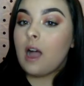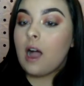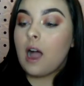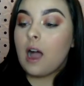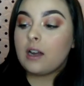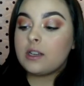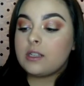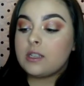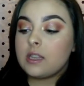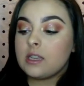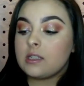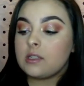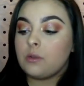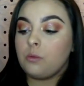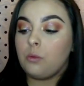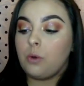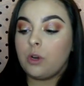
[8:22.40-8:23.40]
I just think
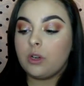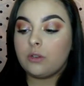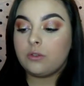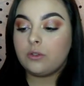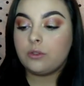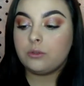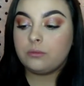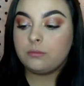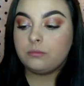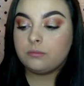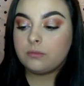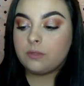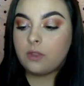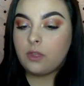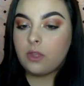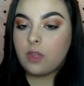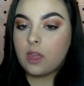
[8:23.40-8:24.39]
it's a wonderful
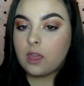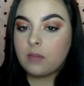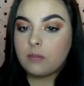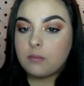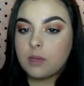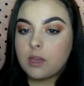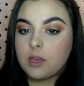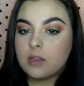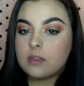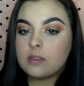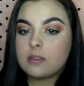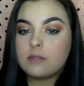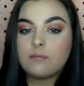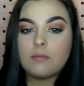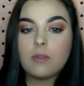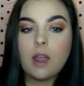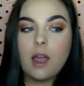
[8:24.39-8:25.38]
thing
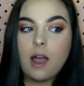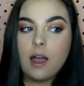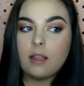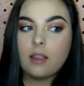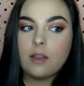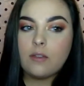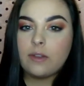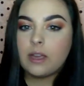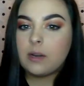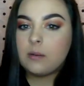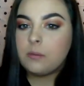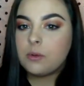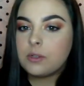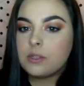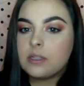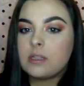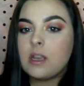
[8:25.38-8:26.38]
because I love
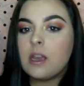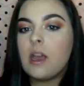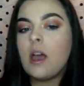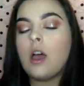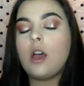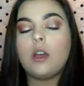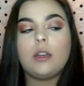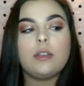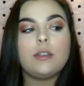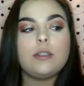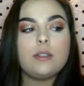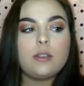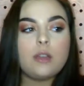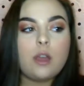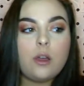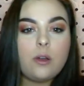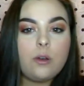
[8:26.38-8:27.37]
animals.
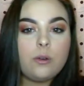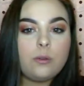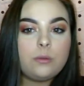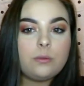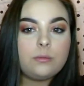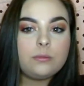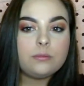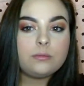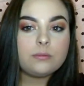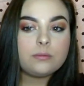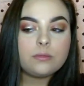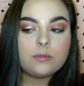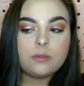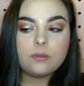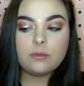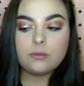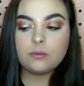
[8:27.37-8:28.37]
So
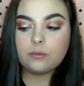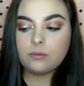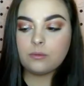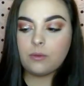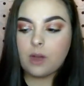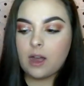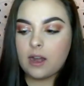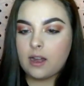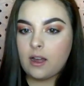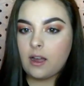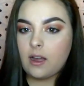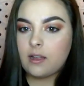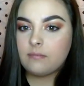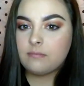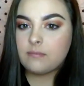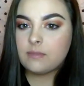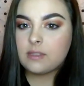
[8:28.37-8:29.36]
why
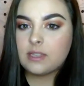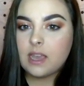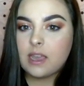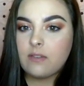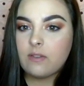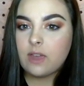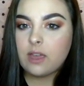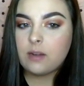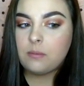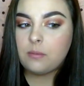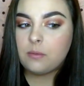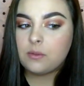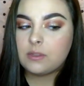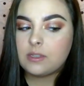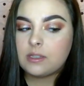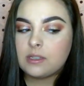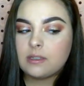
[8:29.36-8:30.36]
not save
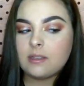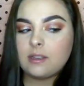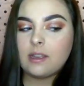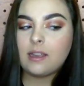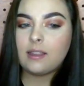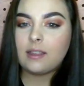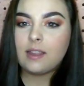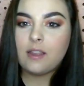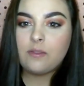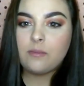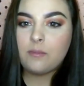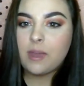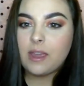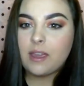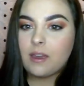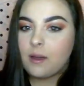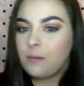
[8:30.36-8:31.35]
animals and love
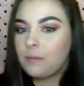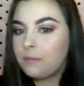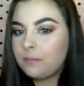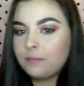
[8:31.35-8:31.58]
makeup?